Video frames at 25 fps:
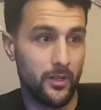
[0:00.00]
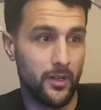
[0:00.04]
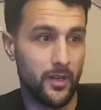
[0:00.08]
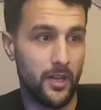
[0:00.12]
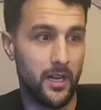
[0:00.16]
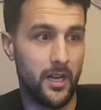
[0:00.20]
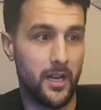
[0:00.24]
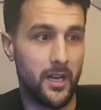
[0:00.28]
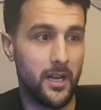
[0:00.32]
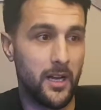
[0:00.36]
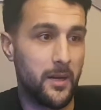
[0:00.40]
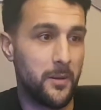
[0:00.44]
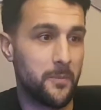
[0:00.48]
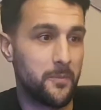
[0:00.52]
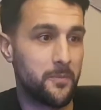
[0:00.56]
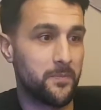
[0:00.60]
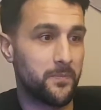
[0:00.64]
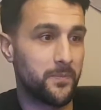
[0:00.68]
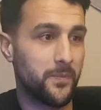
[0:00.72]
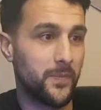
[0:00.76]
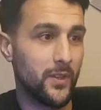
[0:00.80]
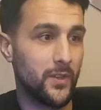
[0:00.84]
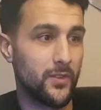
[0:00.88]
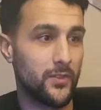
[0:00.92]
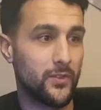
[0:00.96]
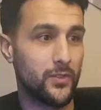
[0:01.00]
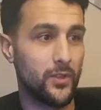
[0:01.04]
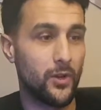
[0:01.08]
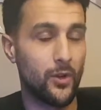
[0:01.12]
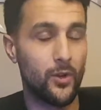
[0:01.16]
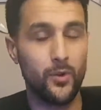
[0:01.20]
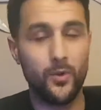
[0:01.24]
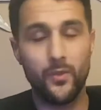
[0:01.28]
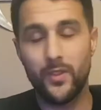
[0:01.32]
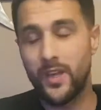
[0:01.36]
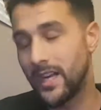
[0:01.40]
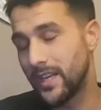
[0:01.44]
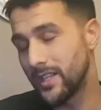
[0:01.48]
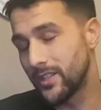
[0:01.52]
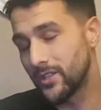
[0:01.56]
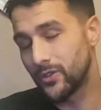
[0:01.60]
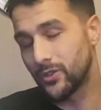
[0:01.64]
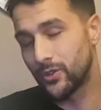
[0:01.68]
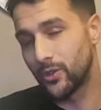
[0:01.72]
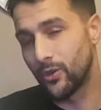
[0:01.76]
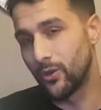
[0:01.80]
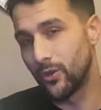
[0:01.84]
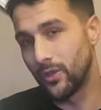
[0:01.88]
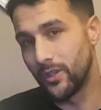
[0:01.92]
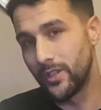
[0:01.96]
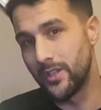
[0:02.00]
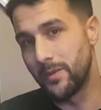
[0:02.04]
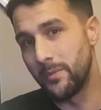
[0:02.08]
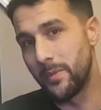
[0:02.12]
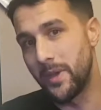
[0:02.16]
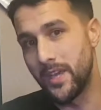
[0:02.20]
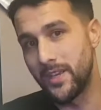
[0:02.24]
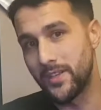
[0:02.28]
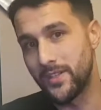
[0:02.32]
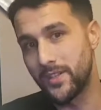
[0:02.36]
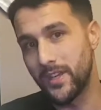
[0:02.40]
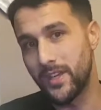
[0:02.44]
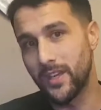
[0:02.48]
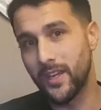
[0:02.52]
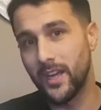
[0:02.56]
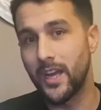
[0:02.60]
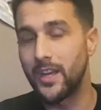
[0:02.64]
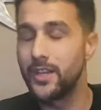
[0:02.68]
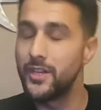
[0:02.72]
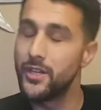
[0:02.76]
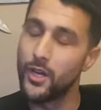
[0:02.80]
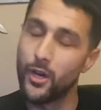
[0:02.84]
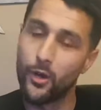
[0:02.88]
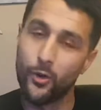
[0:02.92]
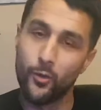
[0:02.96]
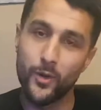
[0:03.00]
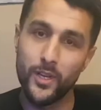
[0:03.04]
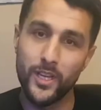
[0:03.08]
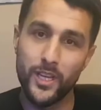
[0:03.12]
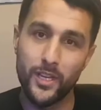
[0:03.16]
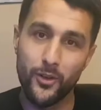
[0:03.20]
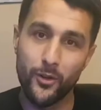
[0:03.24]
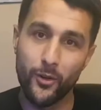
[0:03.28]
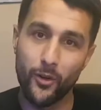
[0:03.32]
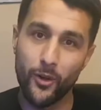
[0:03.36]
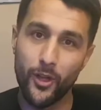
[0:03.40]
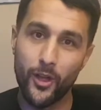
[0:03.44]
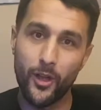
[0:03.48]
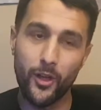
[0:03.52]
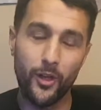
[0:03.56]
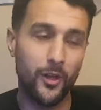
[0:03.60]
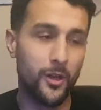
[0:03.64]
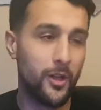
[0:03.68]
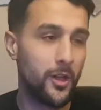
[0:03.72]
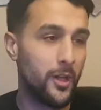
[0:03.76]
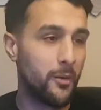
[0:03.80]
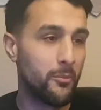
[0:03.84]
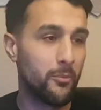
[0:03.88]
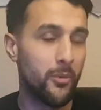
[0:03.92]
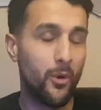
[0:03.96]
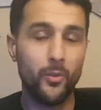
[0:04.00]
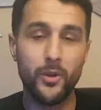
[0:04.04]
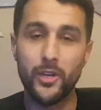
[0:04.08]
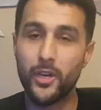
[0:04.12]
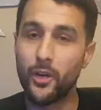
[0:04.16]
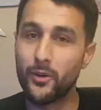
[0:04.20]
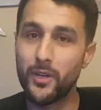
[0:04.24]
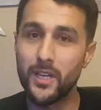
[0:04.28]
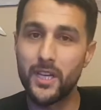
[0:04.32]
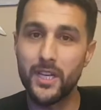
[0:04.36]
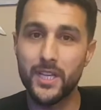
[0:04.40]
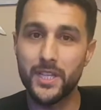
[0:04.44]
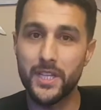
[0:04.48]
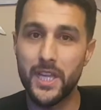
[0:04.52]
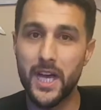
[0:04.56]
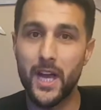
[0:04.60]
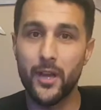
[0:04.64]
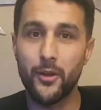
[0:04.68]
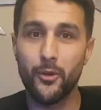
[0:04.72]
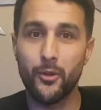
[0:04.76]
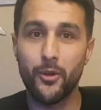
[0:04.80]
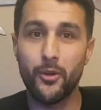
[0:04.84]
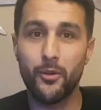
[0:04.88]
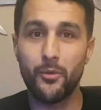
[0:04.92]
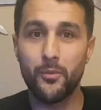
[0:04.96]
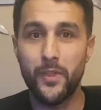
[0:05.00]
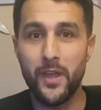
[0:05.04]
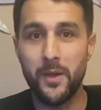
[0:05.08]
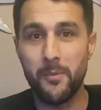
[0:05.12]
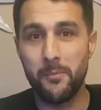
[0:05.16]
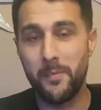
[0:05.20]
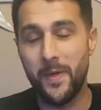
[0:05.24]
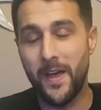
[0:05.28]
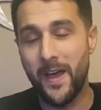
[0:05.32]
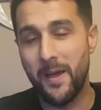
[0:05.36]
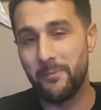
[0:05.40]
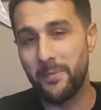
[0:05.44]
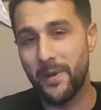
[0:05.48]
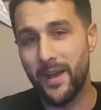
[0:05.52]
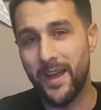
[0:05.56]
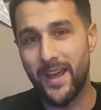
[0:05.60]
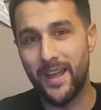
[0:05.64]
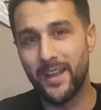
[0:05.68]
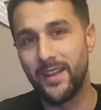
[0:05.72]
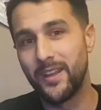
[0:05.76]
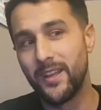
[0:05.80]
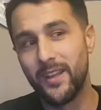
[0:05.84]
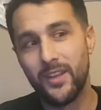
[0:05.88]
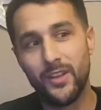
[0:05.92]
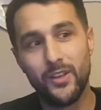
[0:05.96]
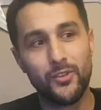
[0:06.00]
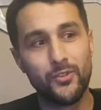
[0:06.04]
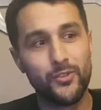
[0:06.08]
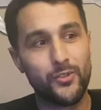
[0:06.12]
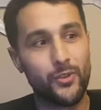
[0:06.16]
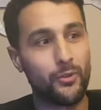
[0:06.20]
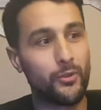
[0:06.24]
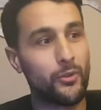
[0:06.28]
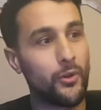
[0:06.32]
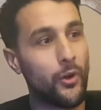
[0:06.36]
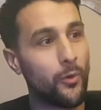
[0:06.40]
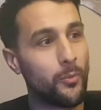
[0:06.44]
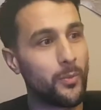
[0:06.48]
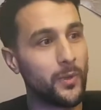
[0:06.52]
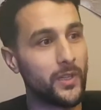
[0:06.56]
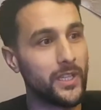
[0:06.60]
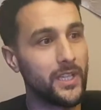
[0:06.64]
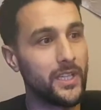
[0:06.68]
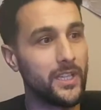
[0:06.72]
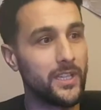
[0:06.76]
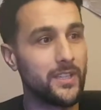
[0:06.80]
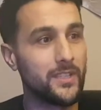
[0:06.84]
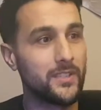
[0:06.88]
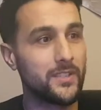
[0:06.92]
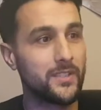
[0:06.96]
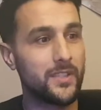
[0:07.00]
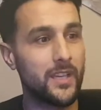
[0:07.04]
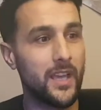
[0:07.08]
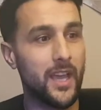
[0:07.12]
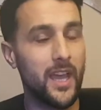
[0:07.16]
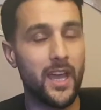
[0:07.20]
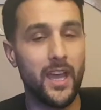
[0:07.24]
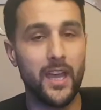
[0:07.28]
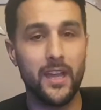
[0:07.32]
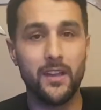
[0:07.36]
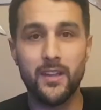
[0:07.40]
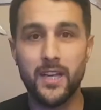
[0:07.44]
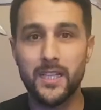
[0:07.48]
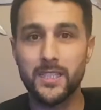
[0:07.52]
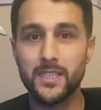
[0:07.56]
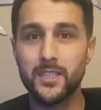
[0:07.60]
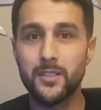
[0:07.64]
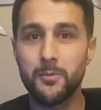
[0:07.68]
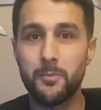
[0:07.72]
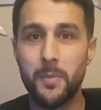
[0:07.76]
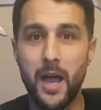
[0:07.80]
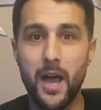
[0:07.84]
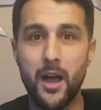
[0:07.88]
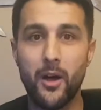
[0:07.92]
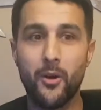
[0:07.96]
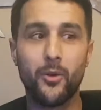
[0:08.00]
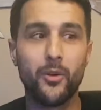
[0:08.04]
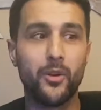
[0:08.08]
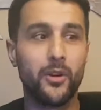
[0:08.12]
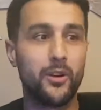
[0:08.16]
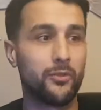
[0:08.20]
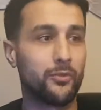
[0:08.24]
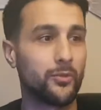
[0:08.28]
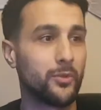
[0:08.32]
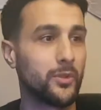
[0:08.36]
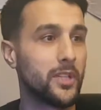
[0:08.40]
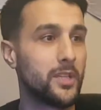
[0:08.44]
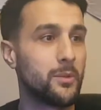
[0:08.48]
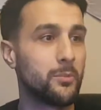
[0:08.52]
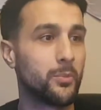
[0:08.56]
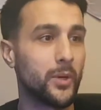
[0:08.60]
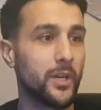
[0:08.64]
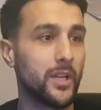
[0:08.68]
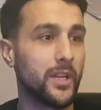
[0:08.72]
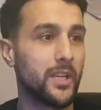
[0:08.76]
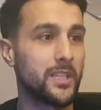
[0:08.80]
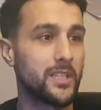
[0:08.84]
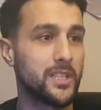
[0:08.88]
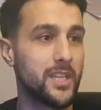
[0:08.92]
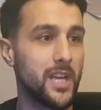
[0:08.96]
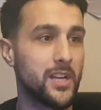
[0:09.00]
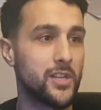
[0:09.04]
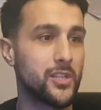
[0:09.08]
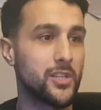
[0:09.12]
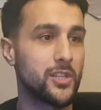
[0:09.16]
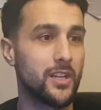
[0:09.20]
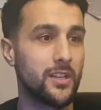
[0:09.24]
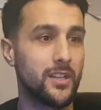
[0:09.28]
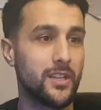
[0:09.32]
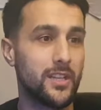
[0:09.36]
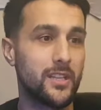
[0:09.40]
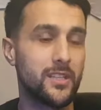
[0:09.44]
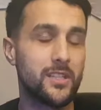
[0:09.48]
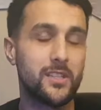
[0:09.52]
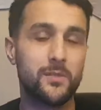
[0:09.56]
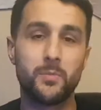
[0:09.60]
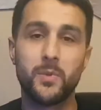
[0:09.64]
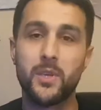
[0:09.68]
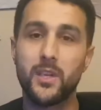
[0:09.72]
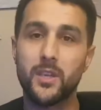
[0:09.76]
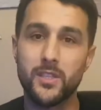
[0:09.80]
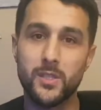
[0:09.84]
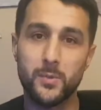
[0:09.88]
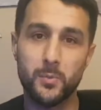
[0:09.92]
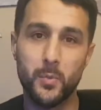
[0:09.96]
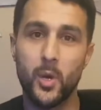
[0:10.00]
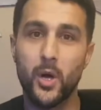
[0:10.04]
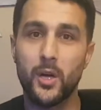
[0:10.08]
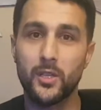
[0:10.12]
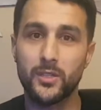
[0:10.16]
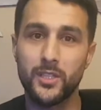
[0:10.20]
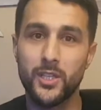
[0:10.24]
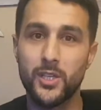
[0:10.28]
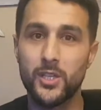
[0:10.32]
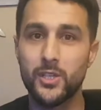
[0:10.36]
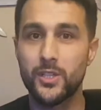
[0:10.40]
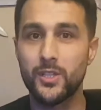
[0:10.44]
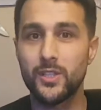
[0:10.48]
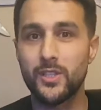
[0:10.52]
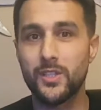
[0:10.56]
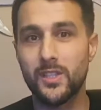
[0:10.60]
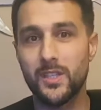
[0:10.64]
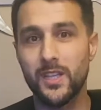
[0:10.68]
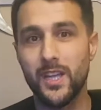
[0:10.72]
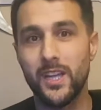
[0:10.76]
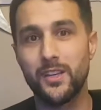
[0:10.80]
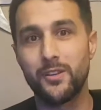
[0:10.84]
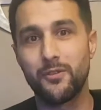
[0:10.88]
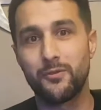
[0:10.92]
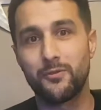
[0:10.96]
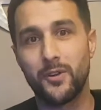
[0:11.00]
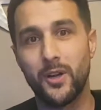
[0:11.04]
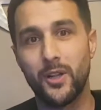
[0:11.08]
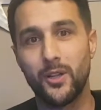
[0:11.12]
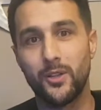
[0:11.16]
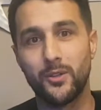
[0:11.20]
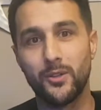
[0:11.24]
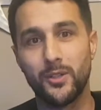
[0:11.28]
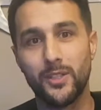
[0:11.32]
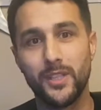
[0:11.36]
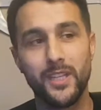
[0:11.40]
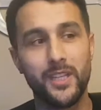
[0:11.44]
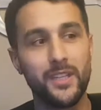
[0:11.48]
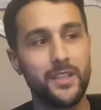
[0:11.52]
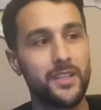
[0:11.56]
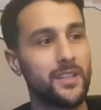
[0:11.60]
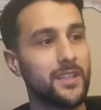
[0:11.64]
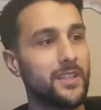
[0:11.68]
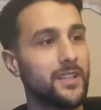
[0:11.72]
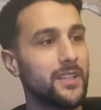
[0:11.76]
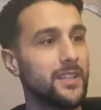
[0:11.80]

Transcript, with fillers: Um, so that is totally amazing. I know we need oil, but we don't need it that, that, that bad. So go Belize, and that's the power of really bringing attention to this, because politicians tend to follow lead.